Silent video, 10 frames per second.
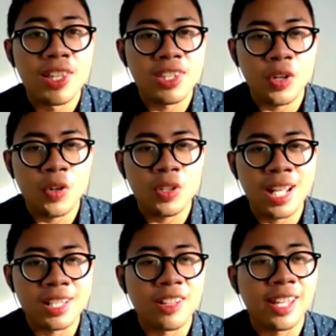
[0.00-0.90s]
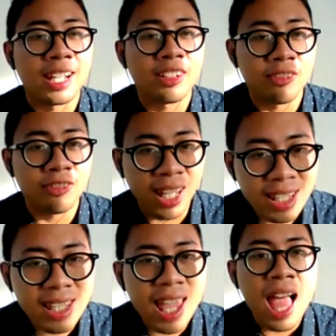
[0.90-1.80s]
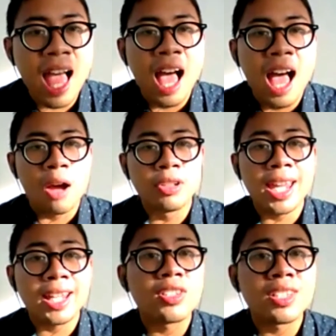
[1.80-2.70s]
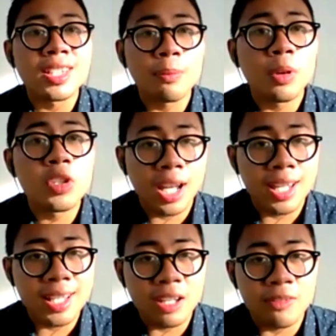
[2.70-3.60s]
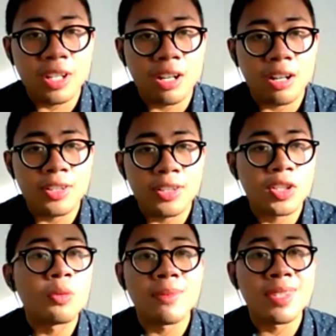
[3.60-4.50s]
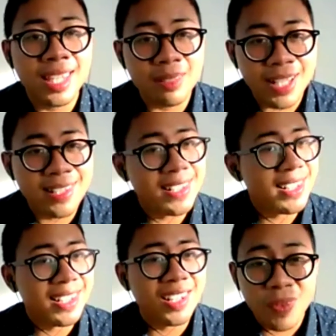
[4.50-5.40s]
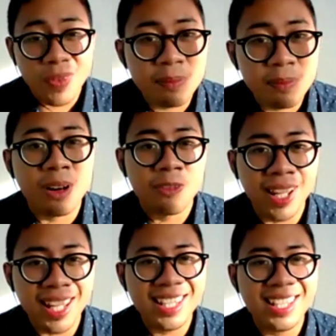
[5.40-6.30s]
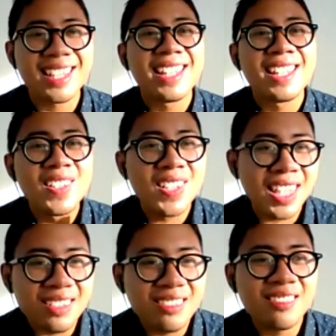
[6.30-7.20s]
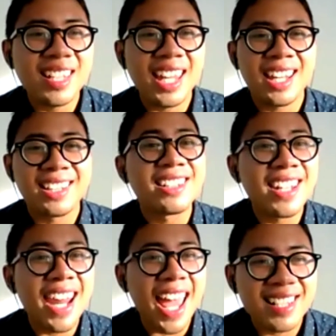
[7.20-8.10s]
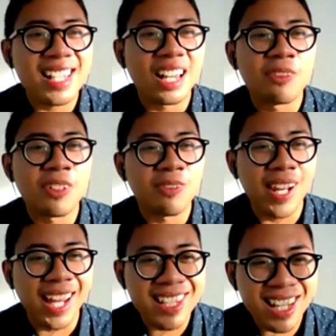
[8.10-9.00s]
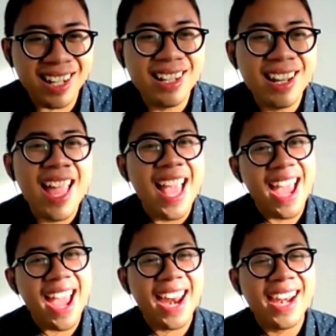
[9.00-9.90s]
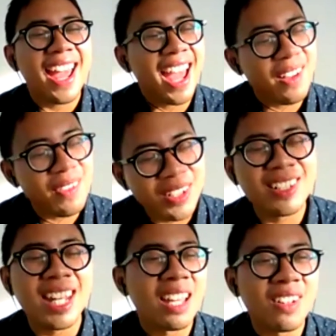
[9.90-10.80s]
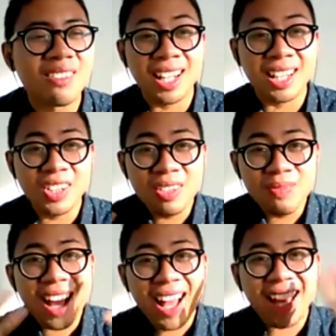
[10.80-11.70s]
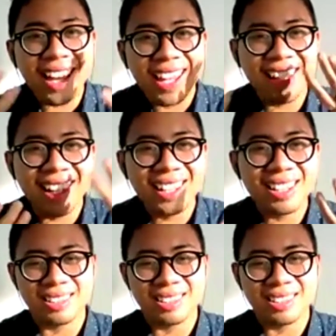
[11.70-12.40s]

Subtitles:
So that's all I can convey. I would like to say apologize if there are so many mistakes because nobody is perfect. See you in the next self reflection and have a good day, everyone. Goodbye.